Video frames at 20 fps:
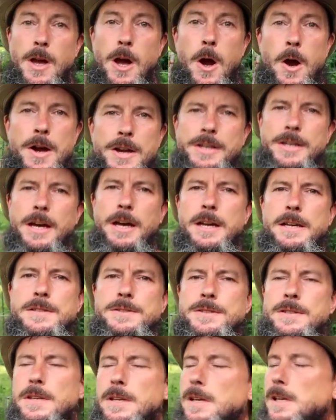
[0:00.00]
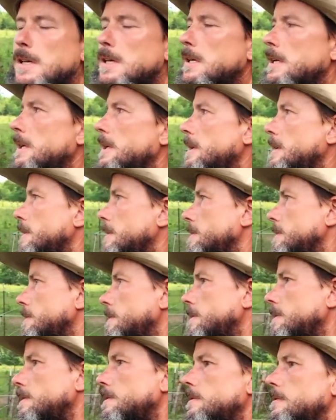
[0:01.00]
Alright guys,
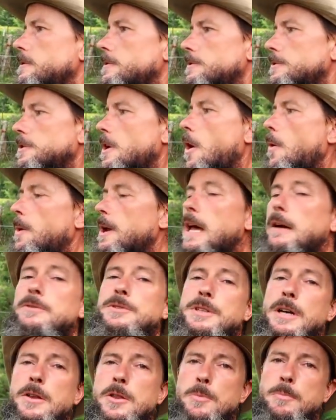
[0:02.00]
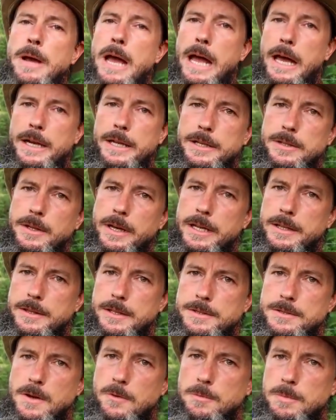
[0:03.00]
so we have another paddock
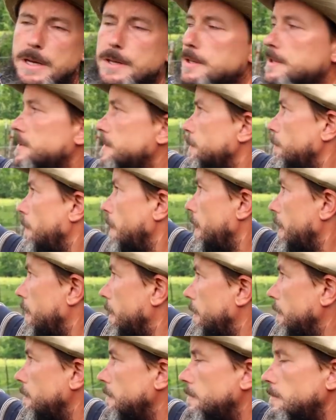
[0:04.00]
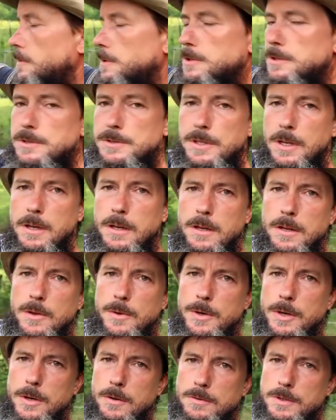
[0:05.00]
like this over by the swale, which is all
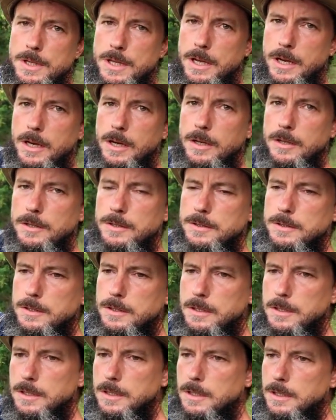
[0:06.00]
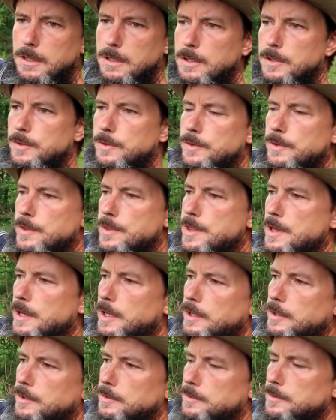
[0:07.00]
the way over there,
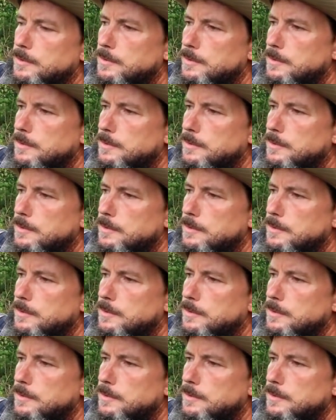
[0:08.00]
that